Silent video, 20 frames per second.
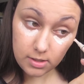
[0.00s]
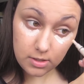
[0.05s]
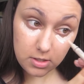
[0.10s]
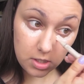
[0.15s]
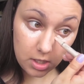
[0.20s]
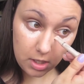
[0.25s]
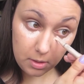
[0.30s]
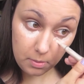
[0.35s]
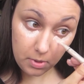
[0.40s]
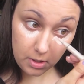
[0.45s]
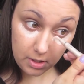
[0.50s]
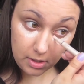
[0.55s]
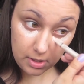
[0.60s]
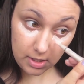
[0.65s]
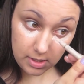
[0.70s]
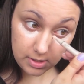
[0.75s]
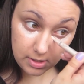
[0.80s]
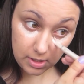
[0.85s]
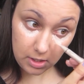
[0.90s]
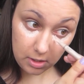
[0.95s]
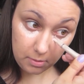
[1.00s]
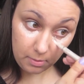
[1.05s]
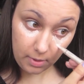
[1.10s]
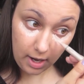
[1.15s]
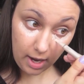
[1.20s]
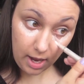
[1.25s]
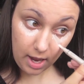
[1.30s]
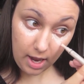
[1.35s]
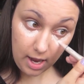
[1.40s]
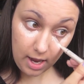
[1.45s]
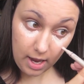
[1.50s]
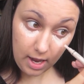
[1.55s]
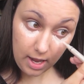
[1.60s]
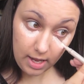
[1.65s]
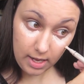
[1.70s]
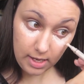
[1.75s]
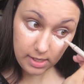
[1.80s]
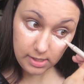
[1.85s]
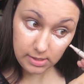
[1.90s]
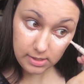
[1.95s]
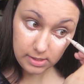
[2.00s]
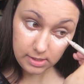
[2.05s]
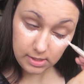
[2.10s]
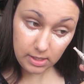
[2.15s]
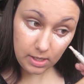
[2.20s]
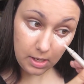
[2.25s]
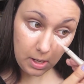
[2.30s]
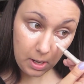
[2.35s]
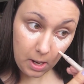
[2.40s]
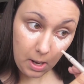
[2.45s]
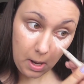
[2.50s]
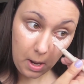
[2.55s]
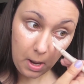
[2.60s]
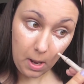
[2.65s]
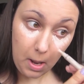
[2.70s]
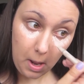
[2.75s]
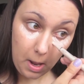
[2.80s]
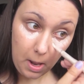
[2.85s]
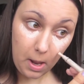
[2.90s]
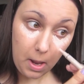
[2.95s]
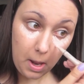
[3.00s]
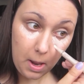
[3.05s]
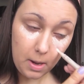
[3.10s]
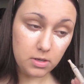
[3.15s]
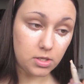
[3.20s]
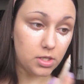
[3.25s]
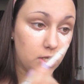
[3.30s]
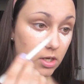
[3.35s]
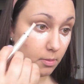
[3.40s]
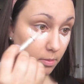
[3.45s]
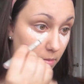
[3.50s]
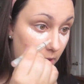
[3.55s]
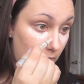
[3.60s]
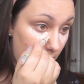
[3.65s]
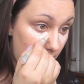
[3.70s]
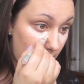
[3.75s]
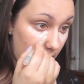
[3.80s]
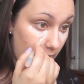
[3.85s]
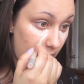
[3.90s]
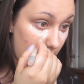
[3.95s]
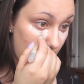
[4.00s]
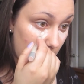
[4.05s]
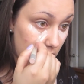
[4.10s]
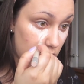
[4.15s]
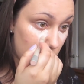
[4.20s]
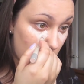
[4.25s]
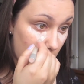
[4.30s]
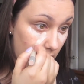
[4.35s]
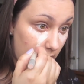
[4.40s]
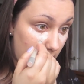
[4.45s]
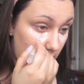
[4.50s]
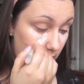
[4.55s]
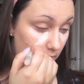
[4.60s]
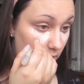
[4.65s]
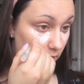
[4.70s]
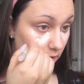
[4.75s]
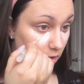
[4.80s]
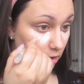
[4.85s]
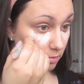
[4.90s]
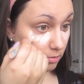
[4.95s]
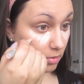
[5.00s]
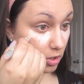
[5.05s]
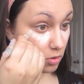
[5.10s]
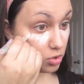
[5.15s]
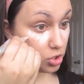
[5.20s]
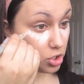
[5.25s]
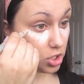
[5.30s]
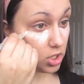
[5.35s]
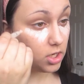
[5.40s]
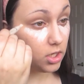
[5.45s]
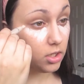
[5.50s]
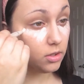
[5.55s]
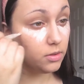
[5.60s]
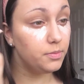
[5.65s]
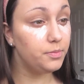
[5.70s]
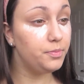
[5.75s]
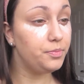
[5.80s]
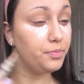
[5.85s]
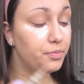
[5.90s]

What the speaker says: I'm just gonna put this under my eyes, and I'm just gonna apply that in a triangular motion.